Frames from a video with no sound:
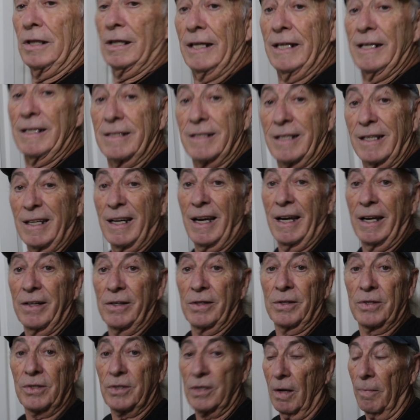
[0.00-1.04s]
late tonight
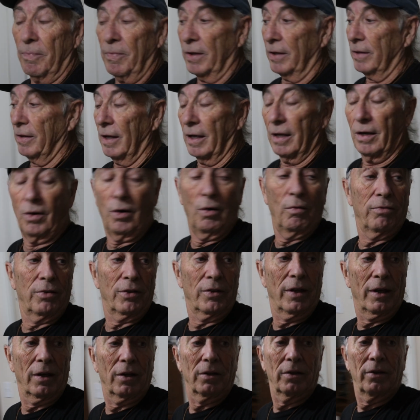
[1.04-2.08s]
or something. That hopefully
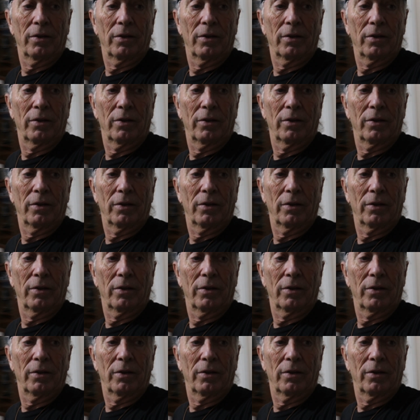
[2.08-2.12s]
that'll